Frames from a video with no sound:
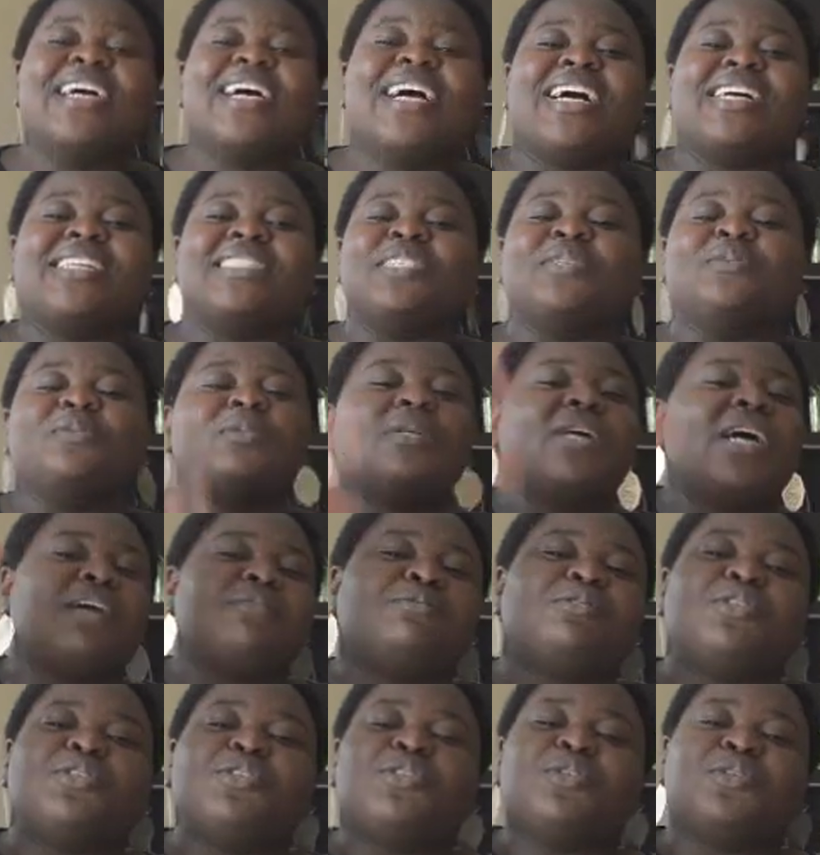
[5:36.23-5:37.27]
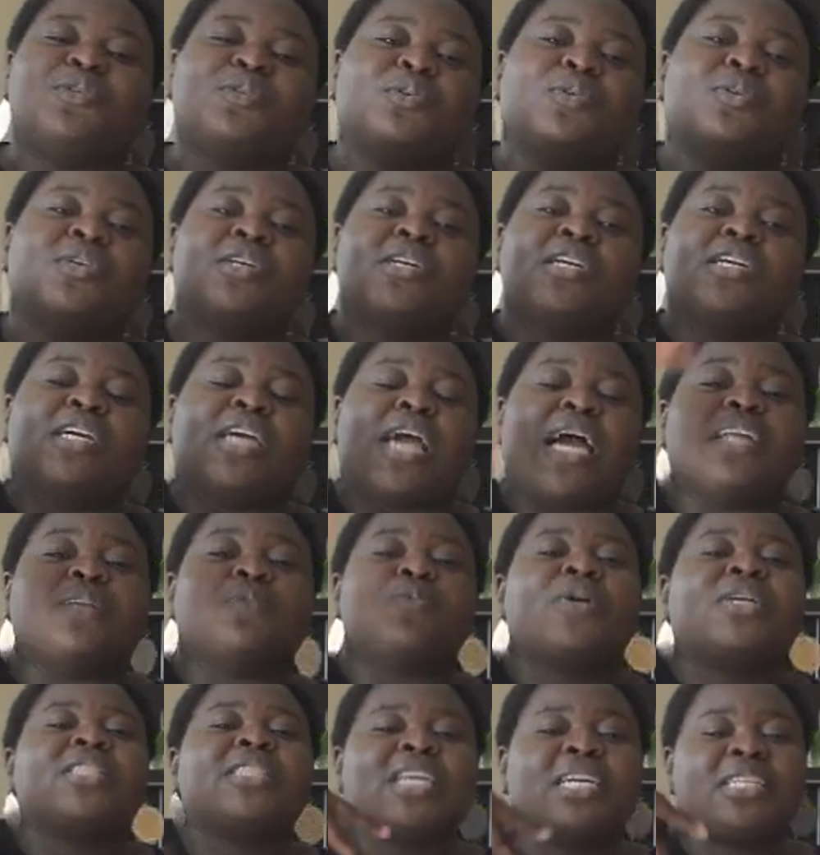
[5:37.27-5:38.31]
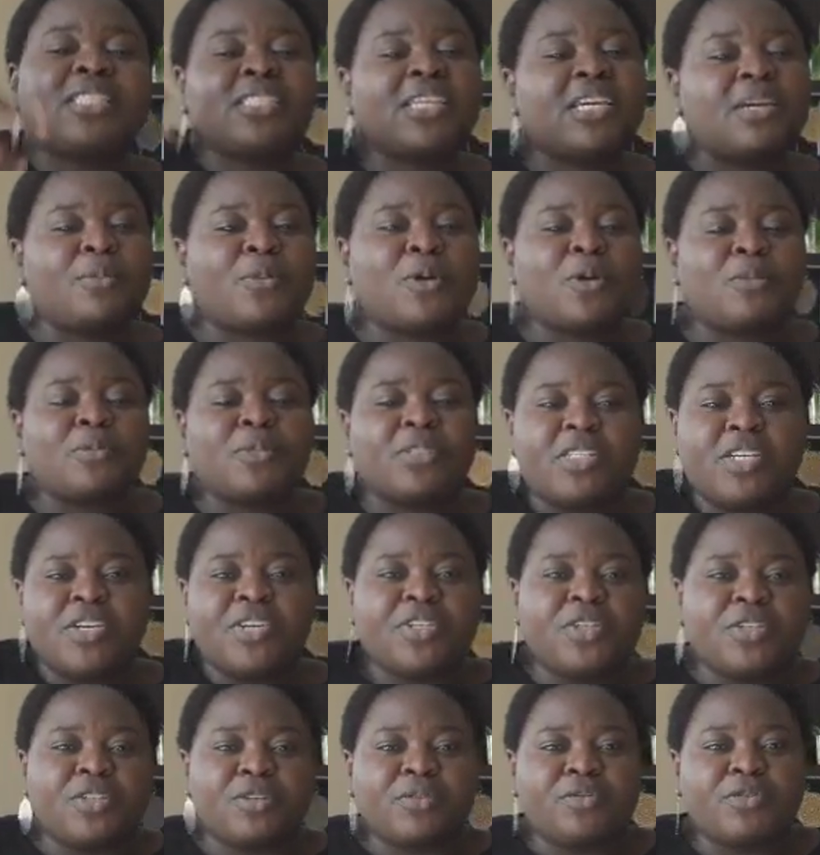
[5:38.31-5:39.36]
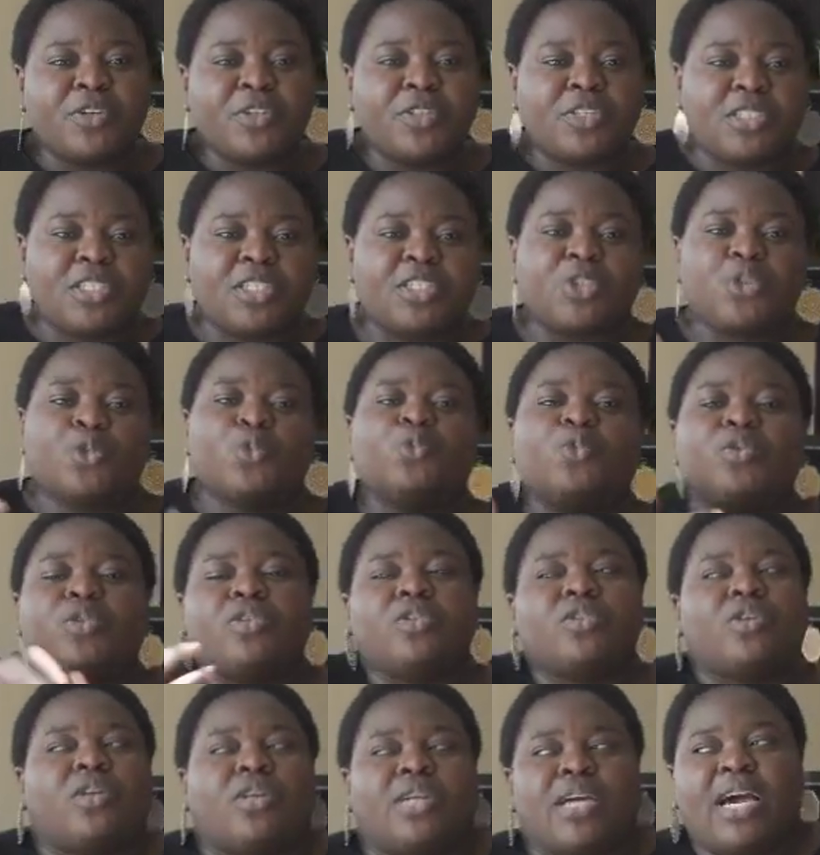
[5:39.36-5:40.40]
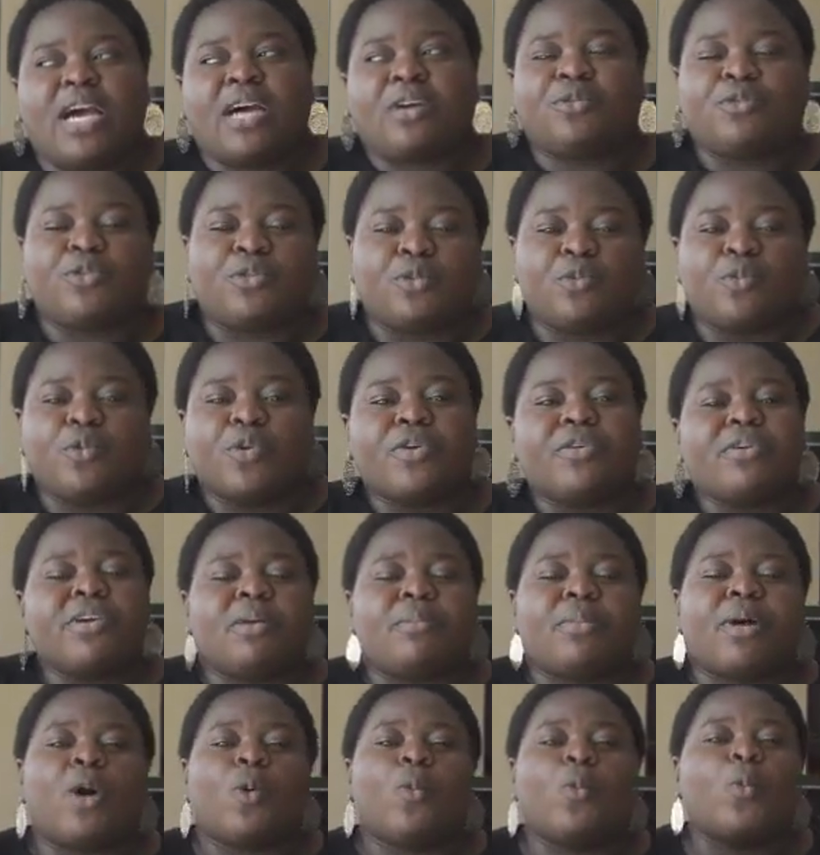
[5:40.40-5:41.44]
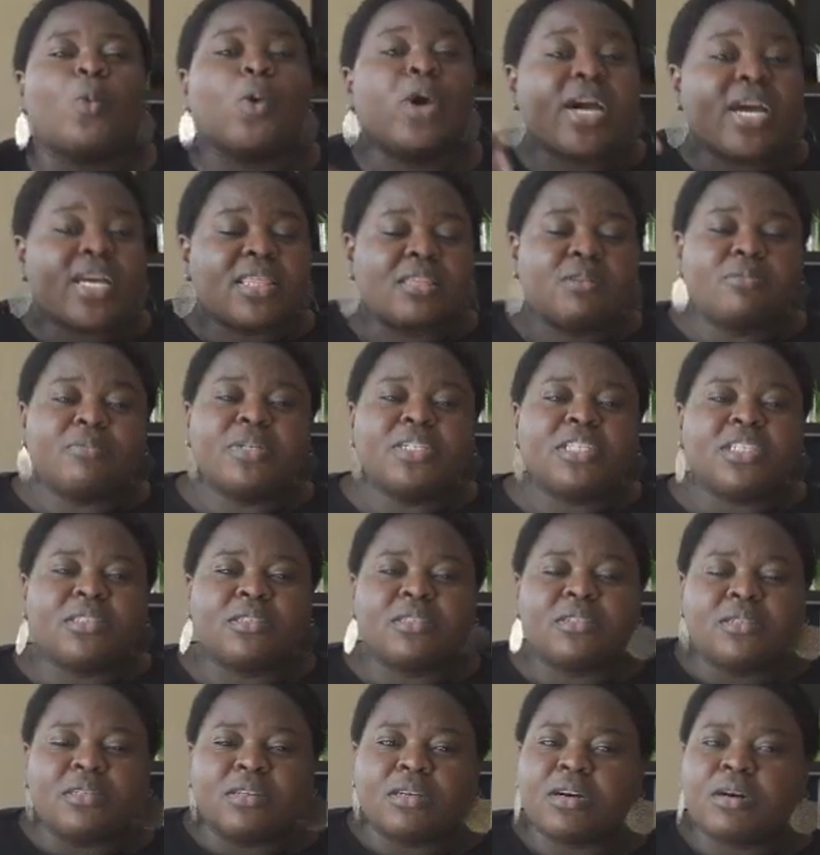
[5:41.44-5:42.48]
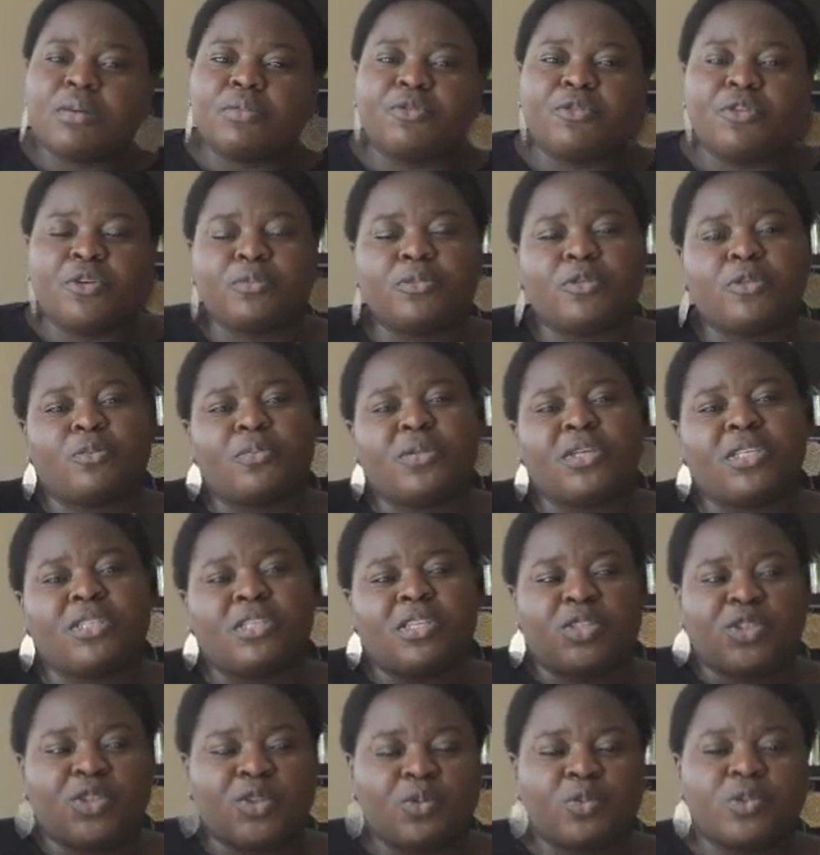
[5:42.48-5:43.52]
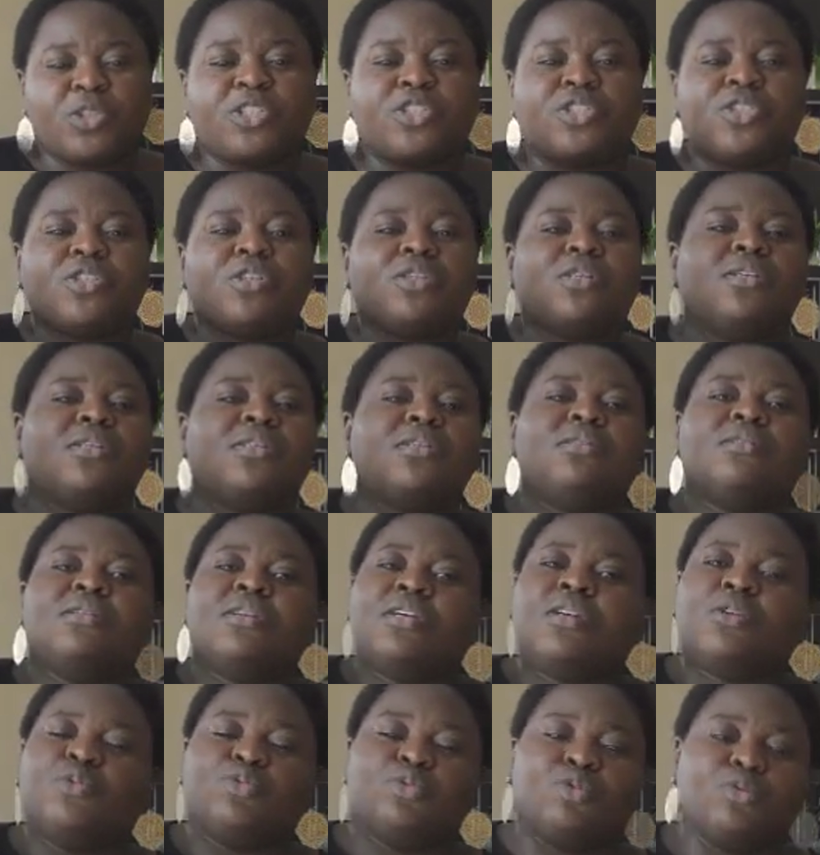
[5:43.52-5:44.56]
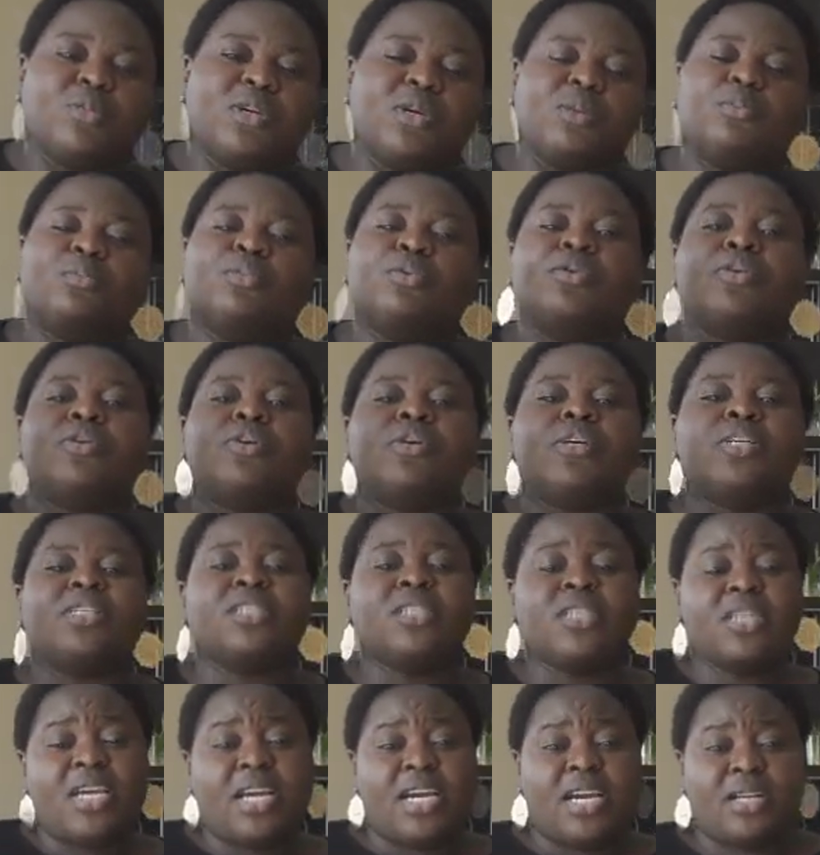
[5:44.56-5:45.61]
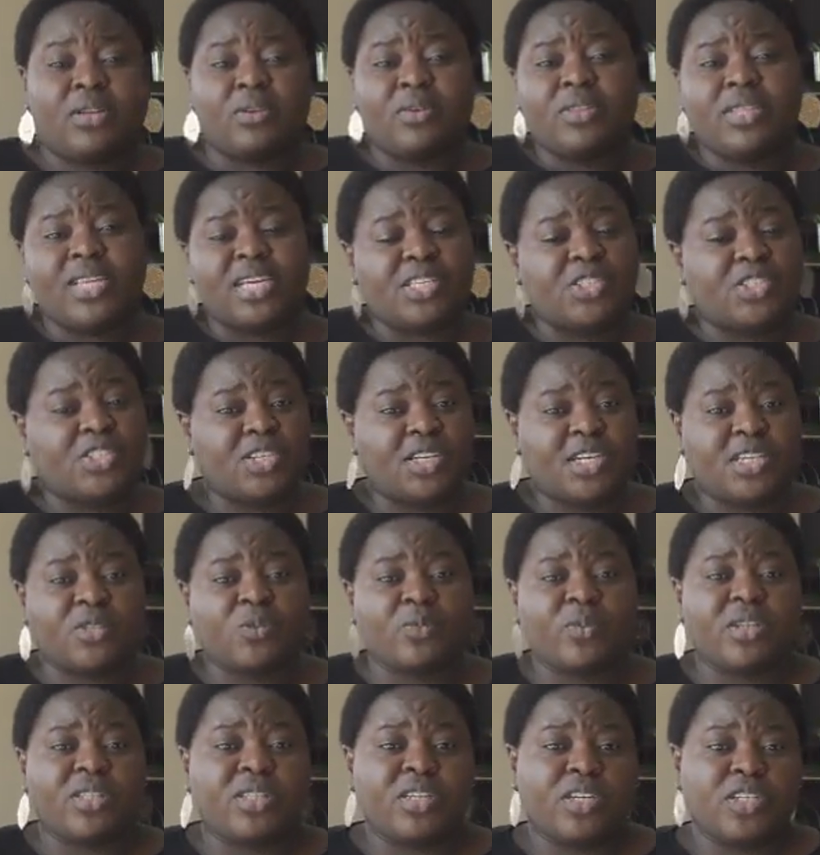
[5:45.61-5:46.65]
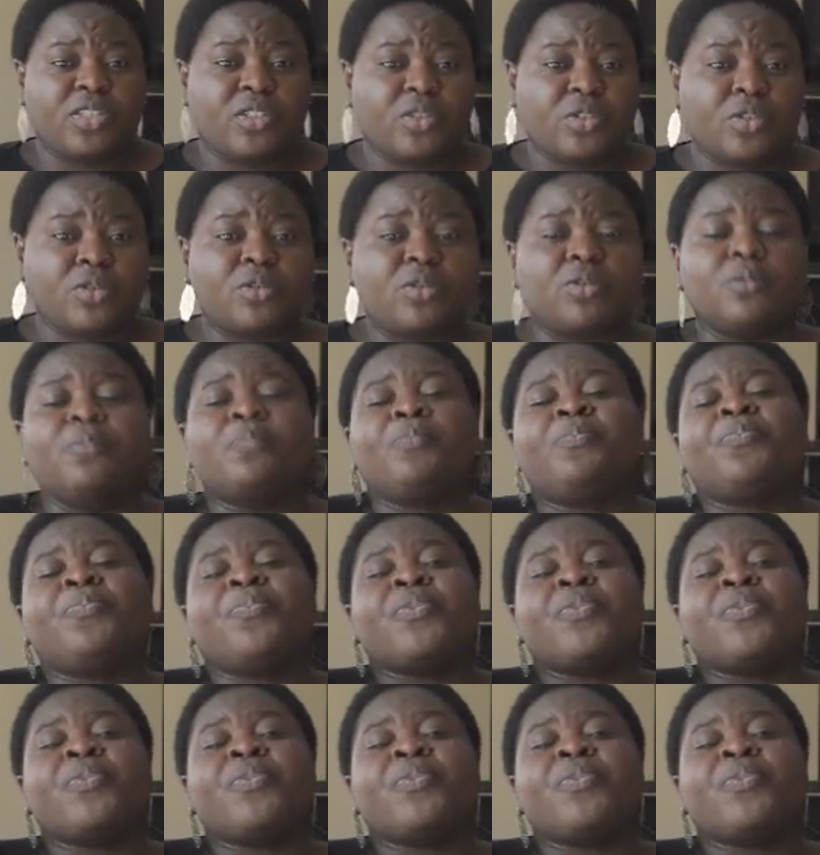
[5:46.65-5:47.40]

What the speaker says: And they won't have to, and when that time comes, they're in university, you would not have to worry about where the money is going to come from to pay their tuition, room and board, and all that jazz when they're in school.